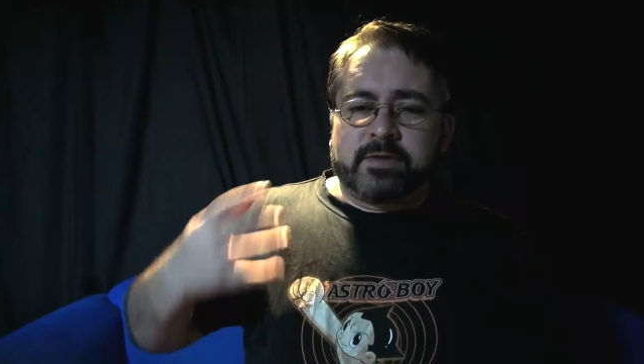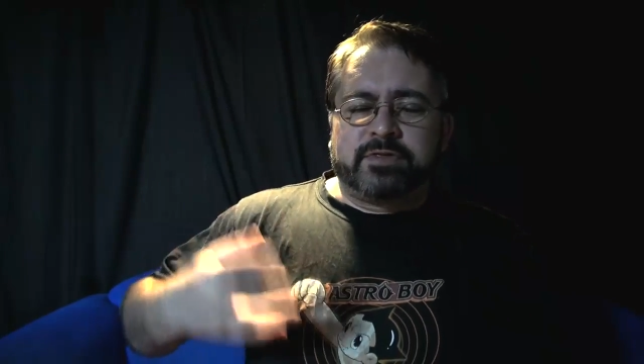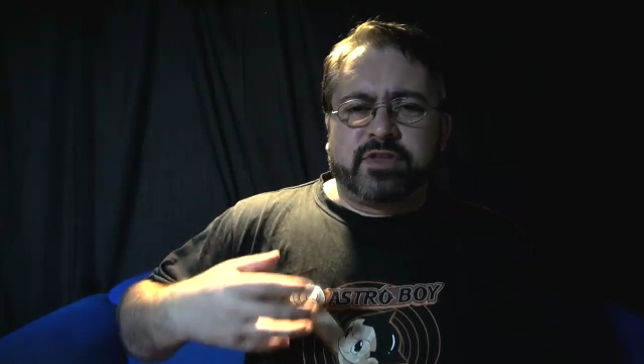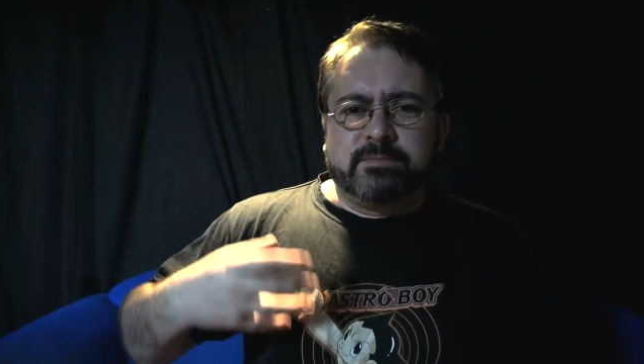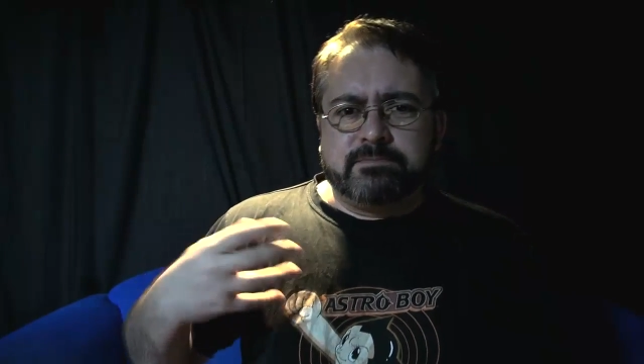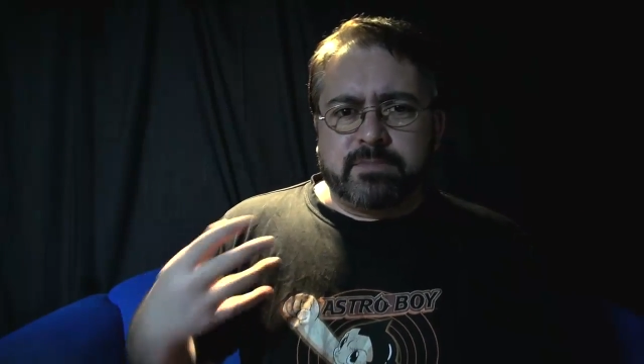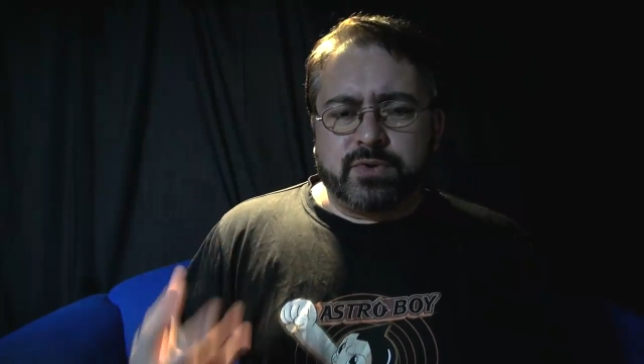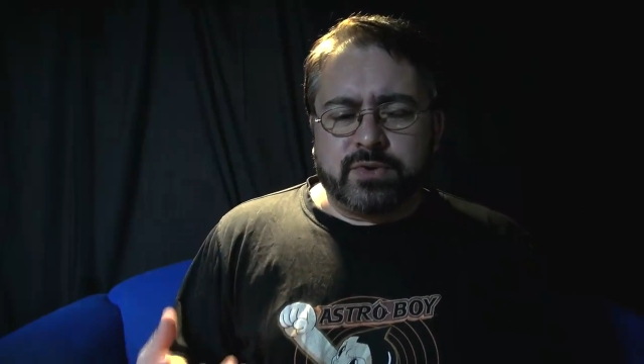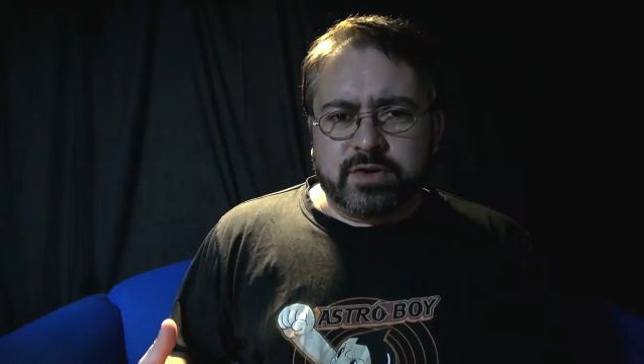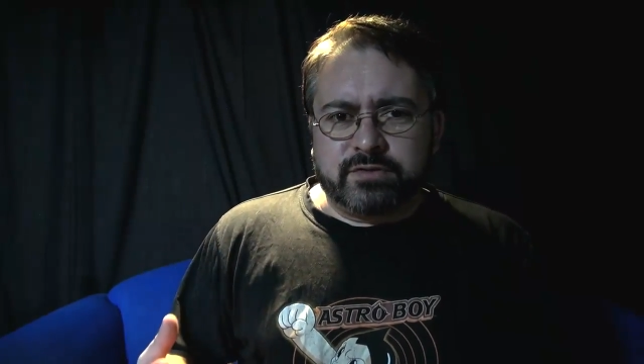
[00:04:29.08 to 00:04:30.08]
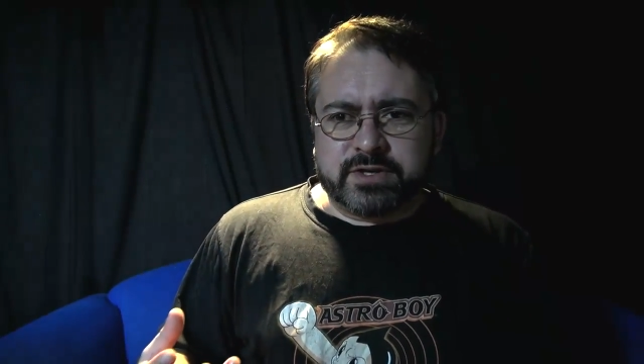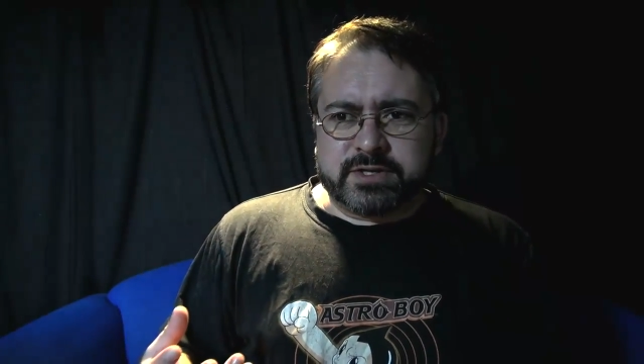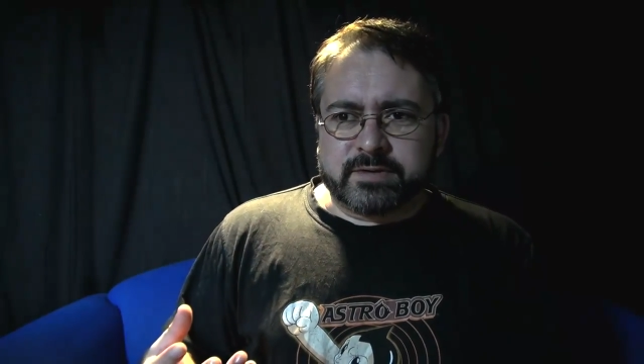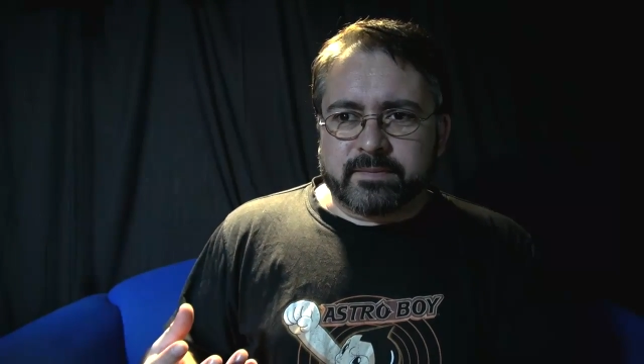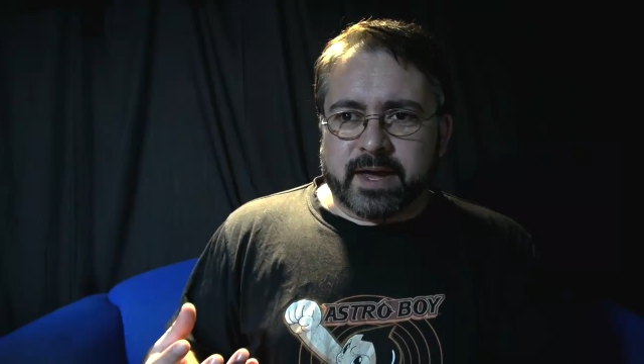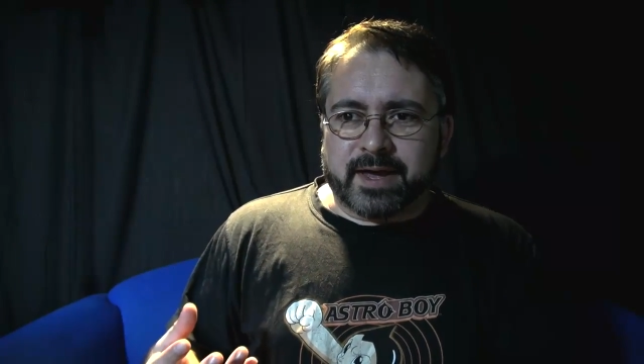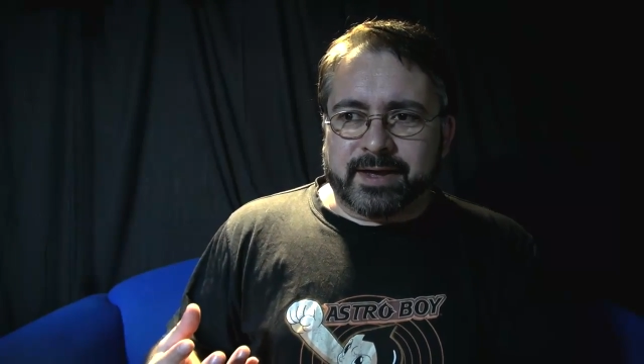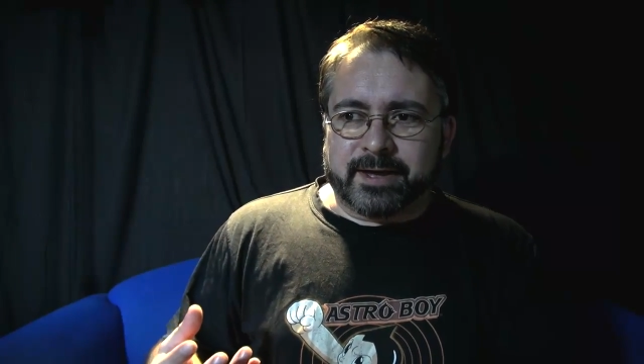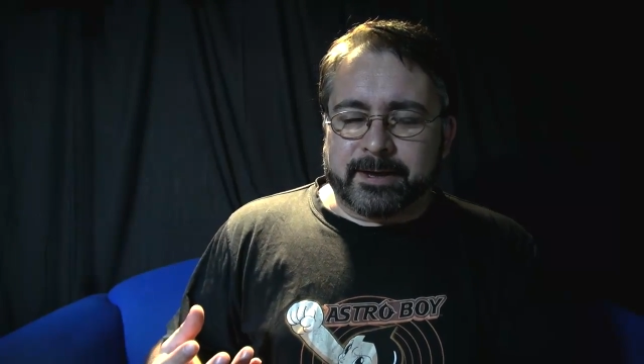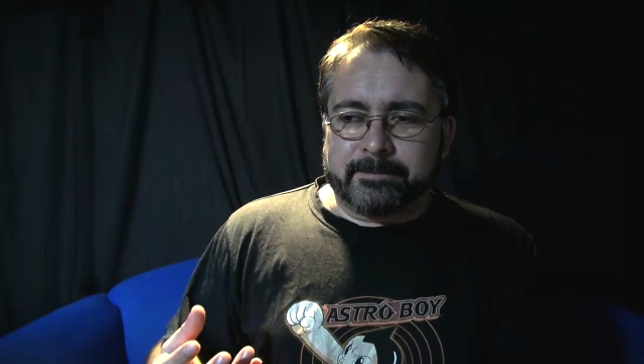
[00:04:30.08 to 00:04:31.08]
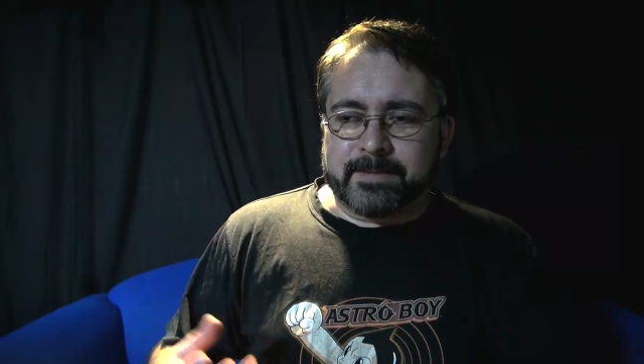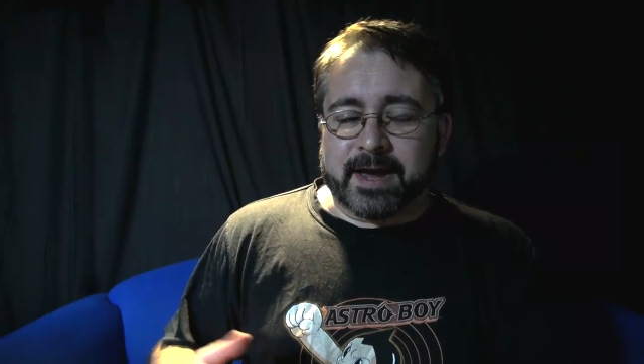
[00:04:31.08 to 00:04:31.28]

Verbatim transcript: The mood of it um,